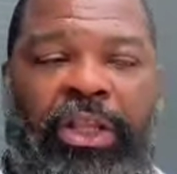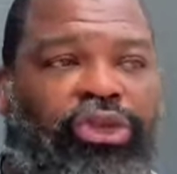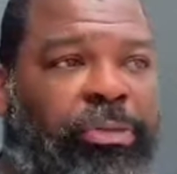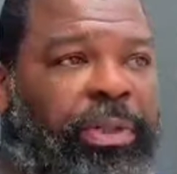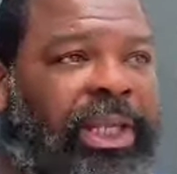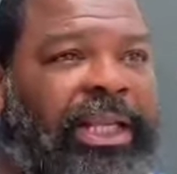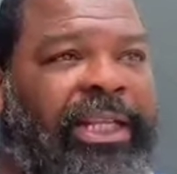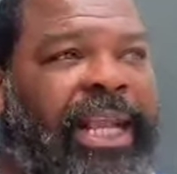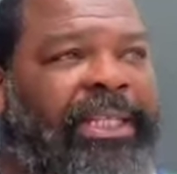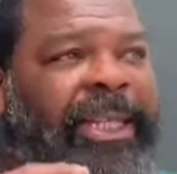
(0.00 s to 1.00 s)
The scriptures say to
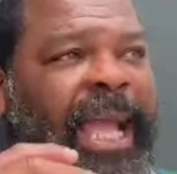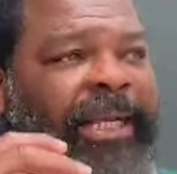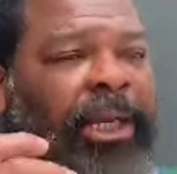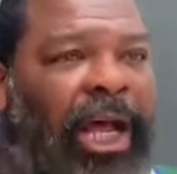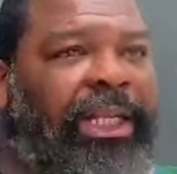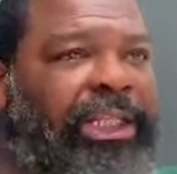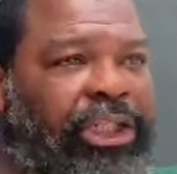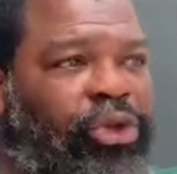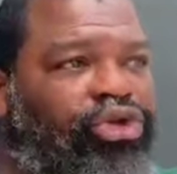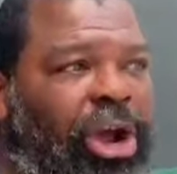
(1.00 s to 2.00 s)
just acknowledge
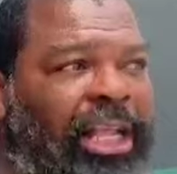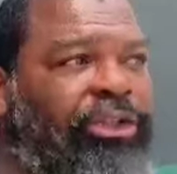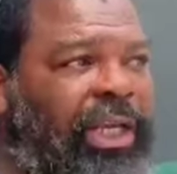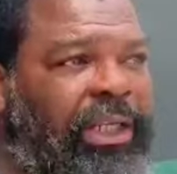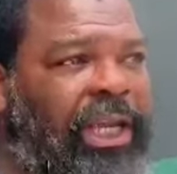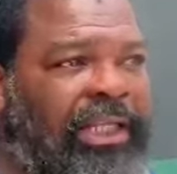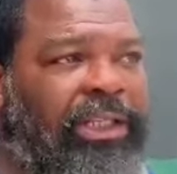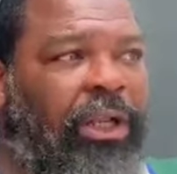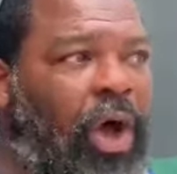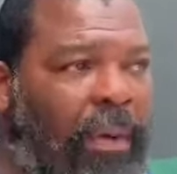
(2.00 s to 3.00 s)
you transgress
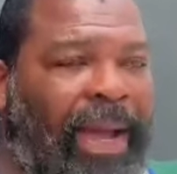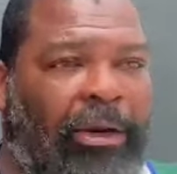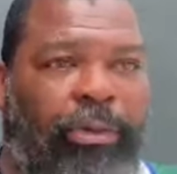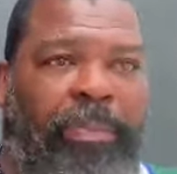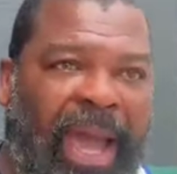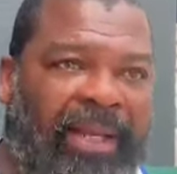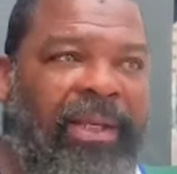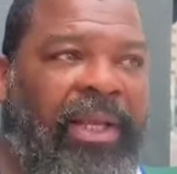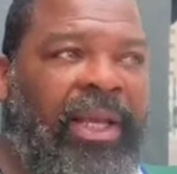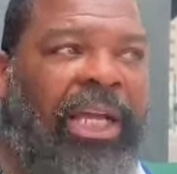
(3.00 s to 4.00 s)
against the Lord, man, and repent
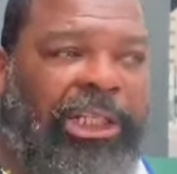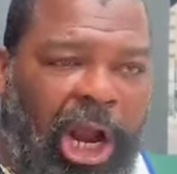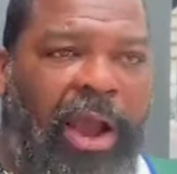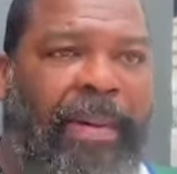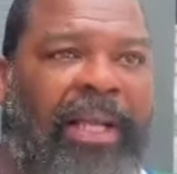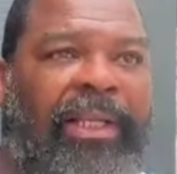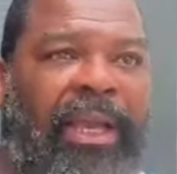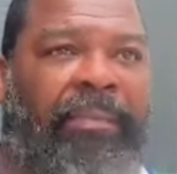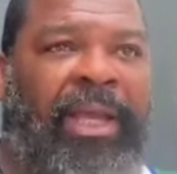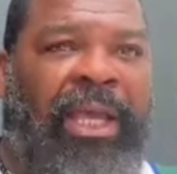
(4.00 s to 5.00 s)
and turn back to him.